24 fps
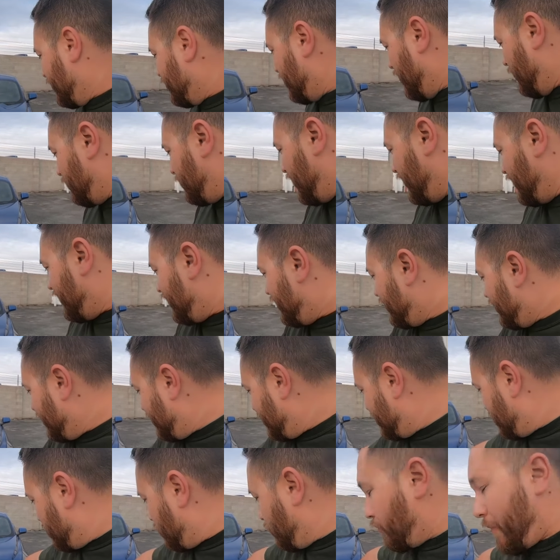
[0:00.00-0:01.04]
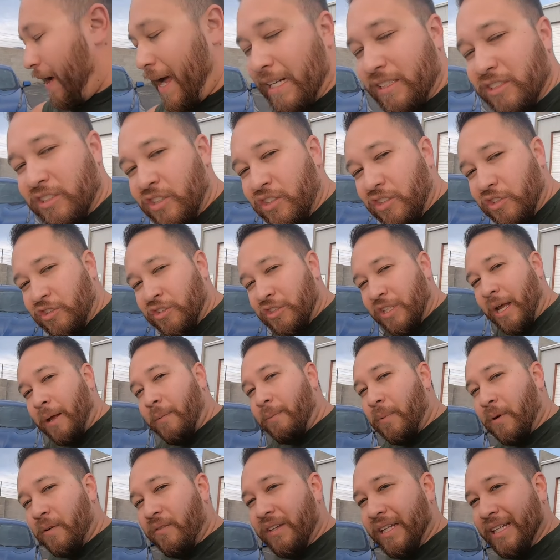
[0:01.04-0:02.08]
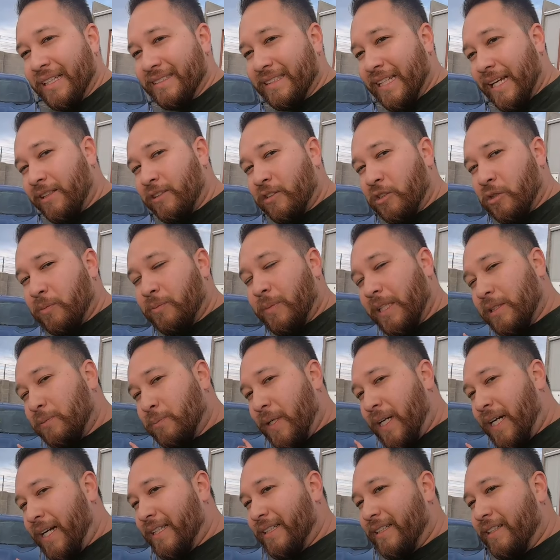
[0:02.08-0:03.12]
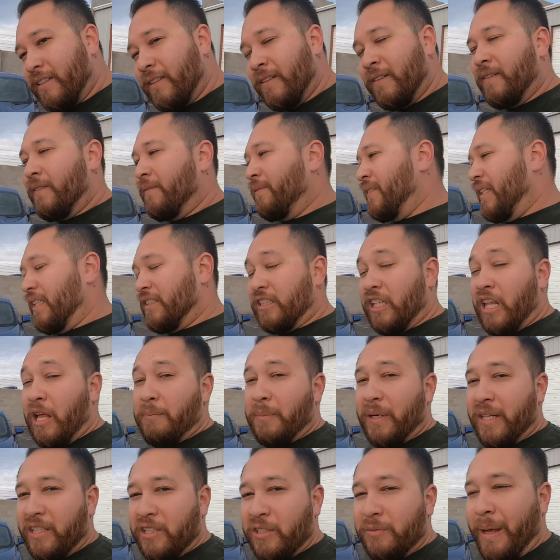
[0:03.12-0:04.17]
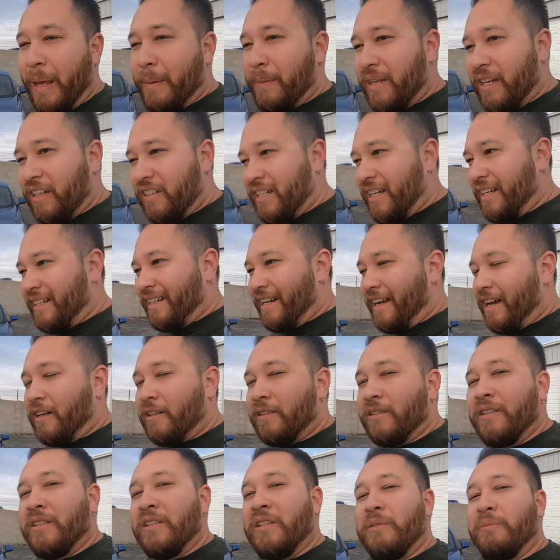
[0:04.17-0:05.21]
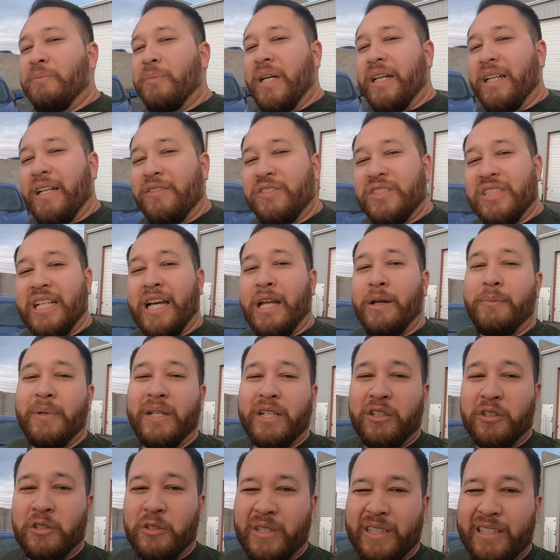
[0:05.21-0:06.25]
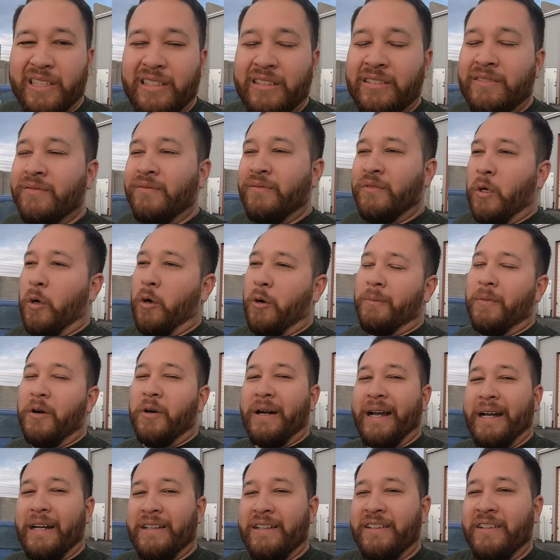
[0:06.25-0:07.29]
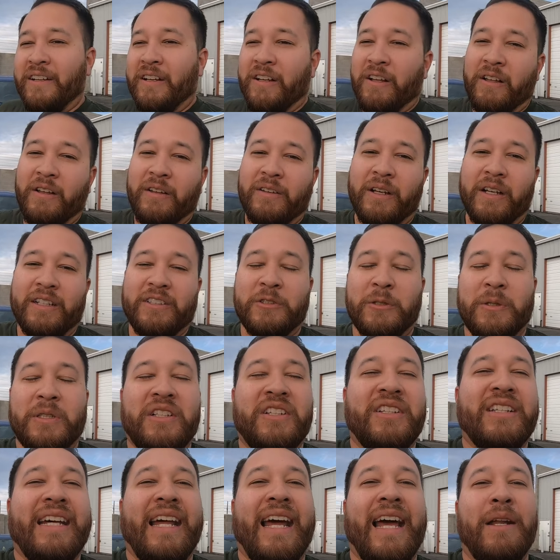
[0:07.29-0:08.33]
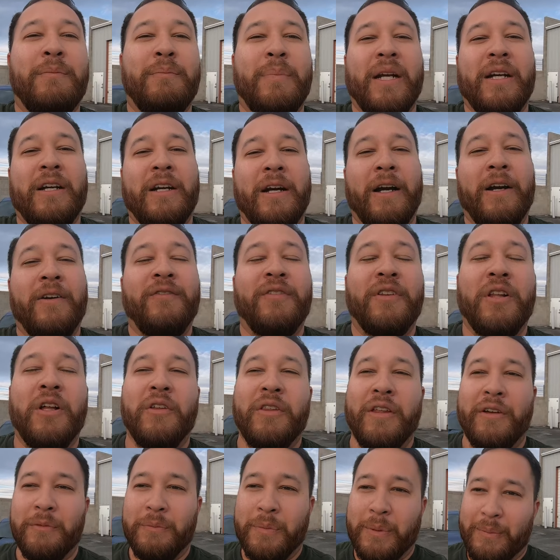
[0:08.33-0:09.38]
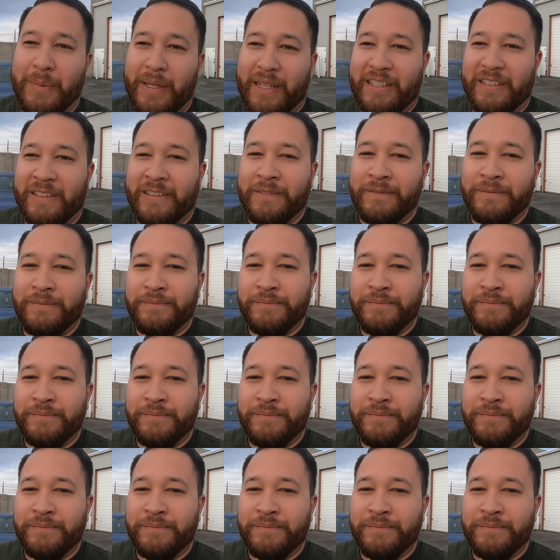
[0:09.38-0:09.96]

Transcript: something to at least match the shape of the intake tube that's behind it. It's a lot bigger, maybe I'll cut it out. But if she got a bigger grill or more, a grill that had better airflow, that would be better.